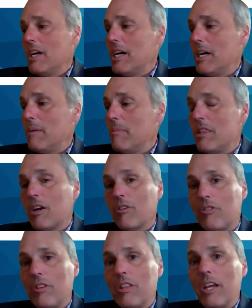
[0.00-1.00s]
There
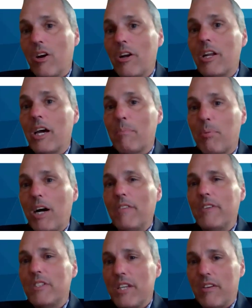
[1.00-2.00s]
are
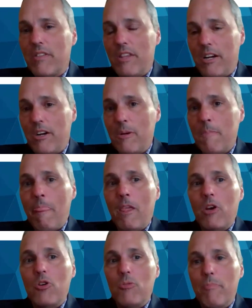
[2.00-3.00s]
nonprofits out there
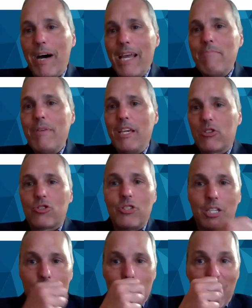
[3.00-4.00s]
who might be
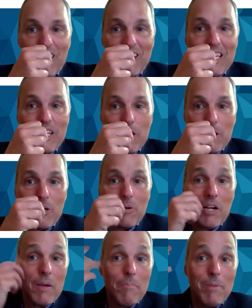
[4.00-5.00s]
interested in talking to
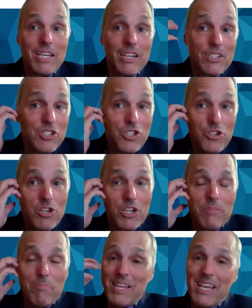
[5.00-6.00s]
you because you
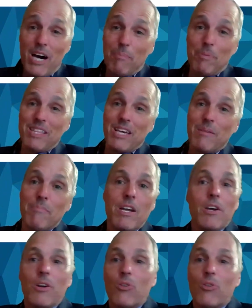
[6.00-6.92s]
could be helping them